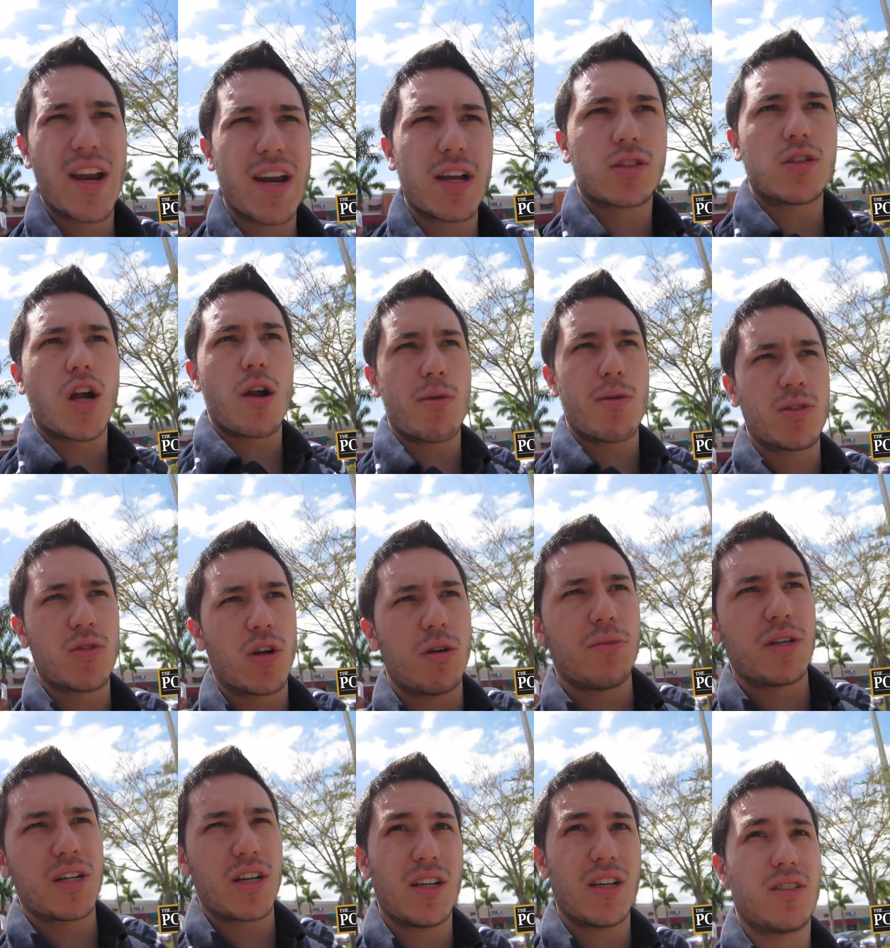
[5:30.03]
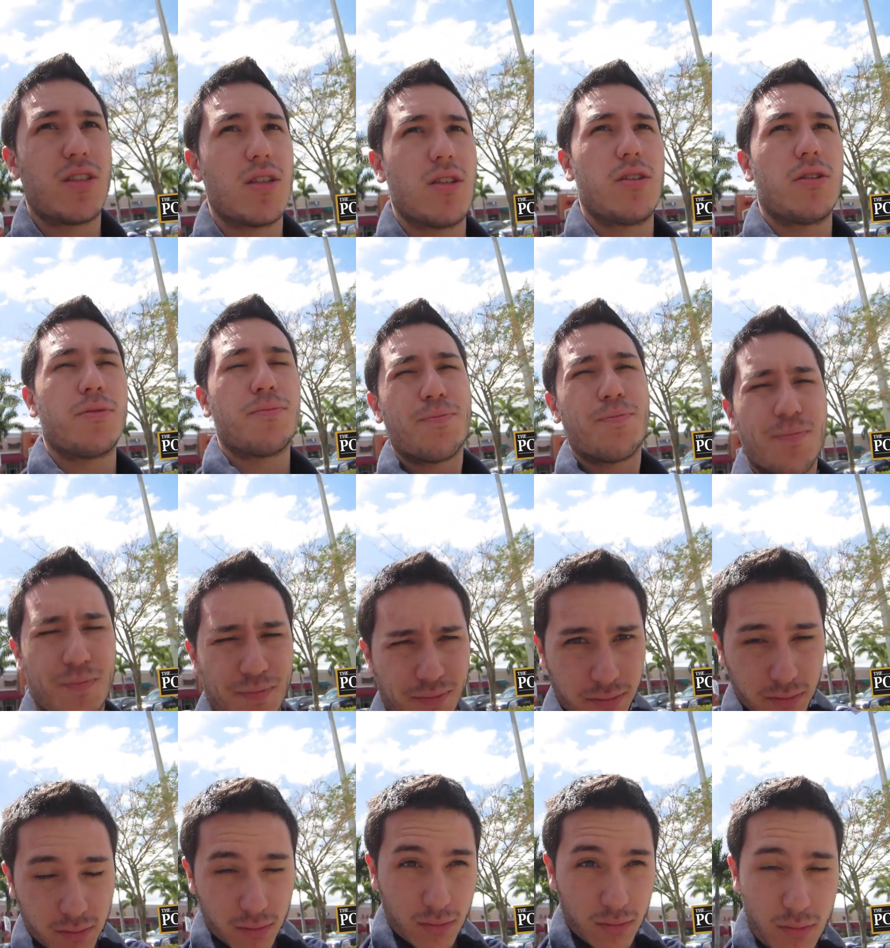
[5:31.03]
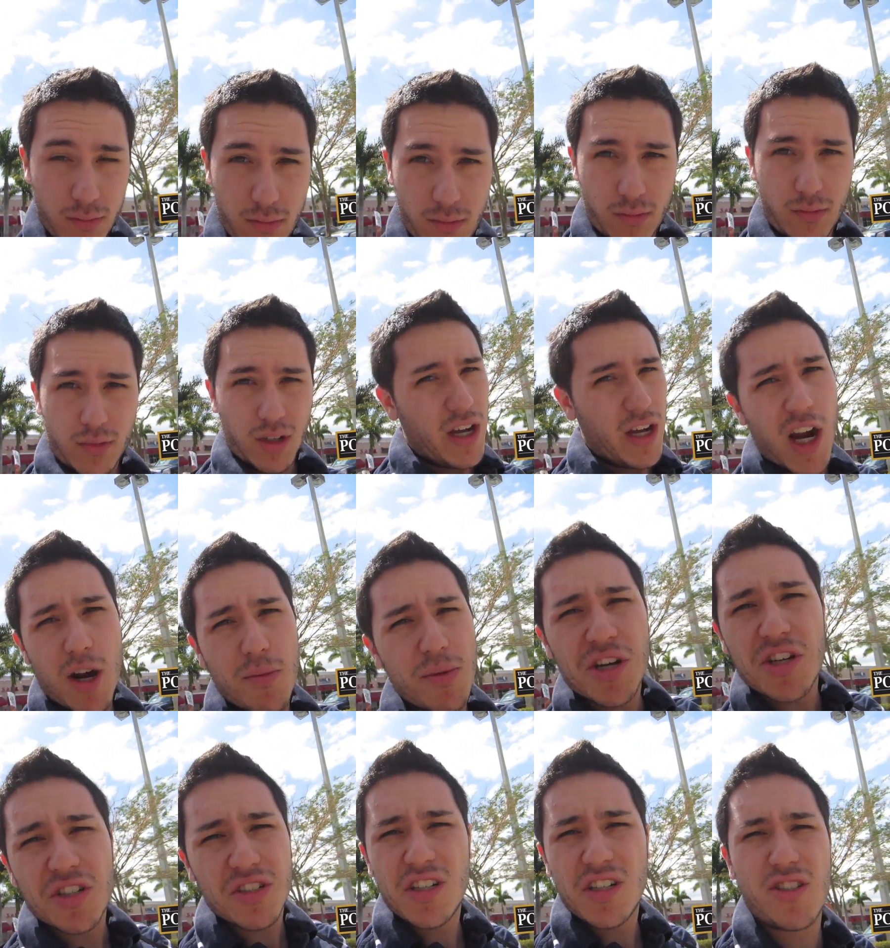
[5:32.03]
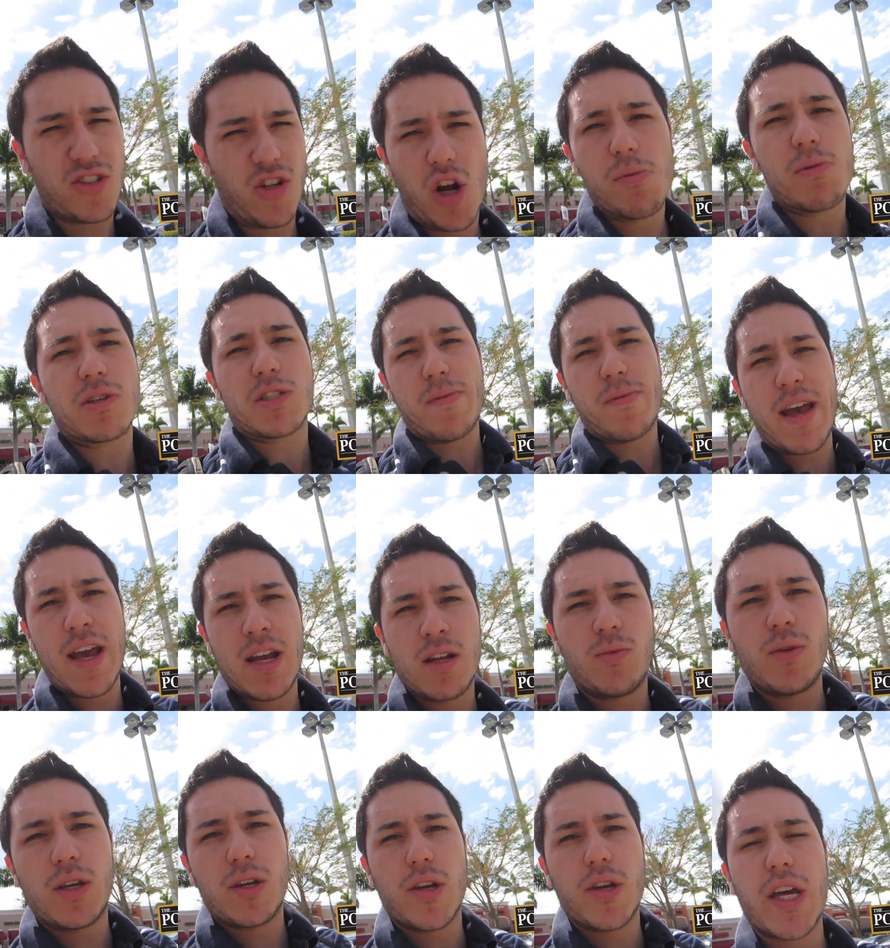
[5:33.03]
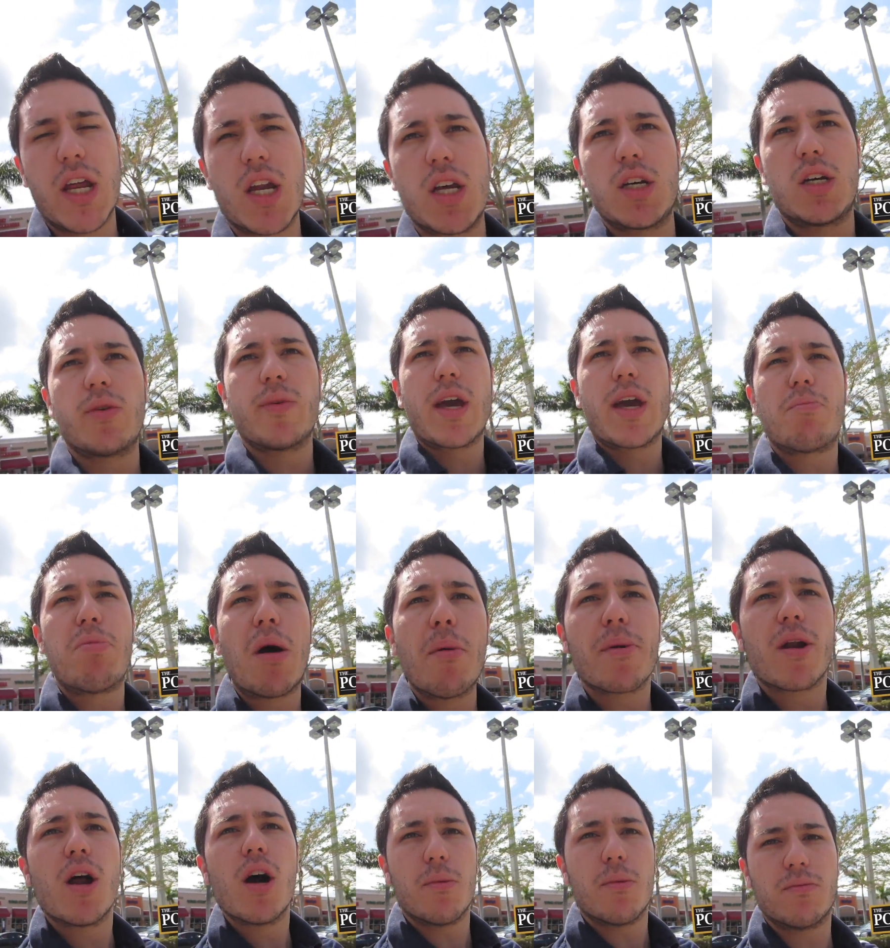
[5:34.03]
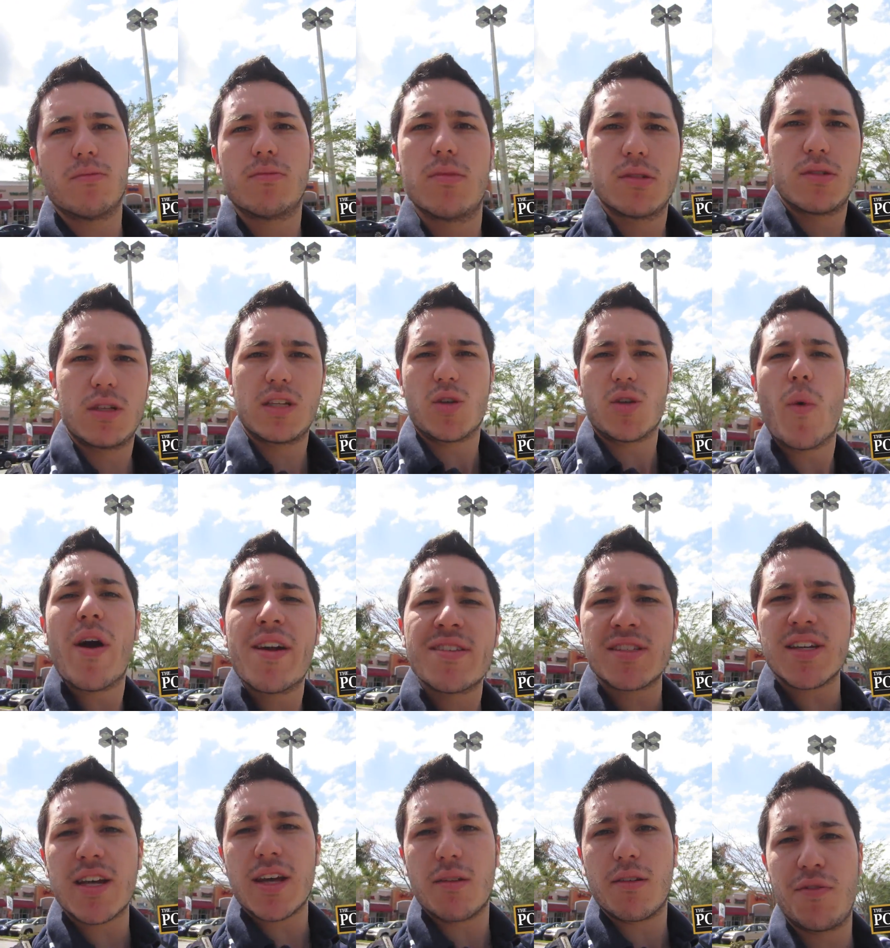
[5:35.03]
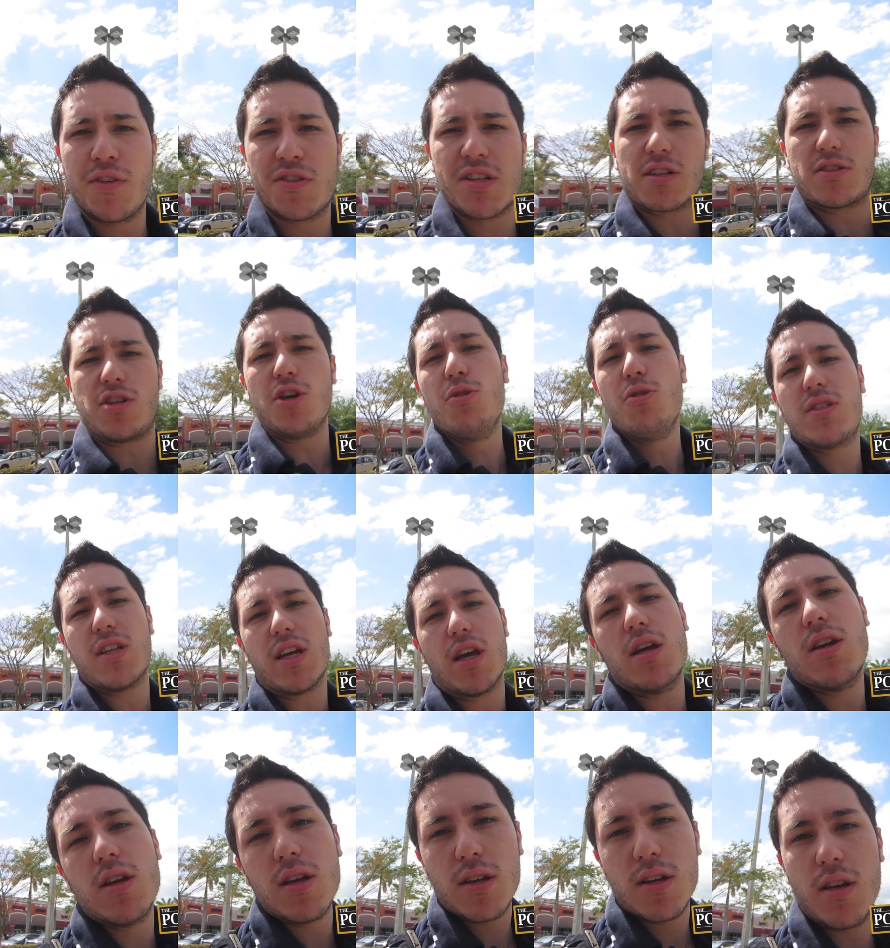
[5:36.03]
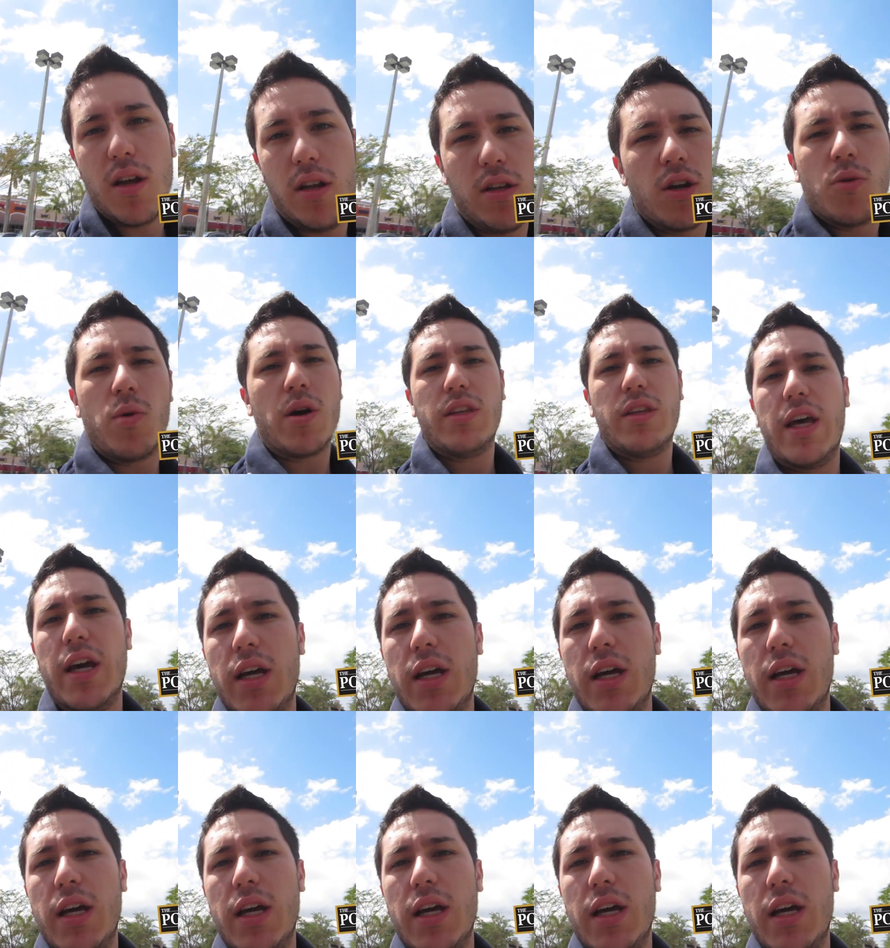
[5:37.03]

getting a Starbucks run because um, everybody just needs Starbucks, man. We, we, gotta, we gotta pump it up. It's a Wednesday. It feels like a Tuesday. And you don't want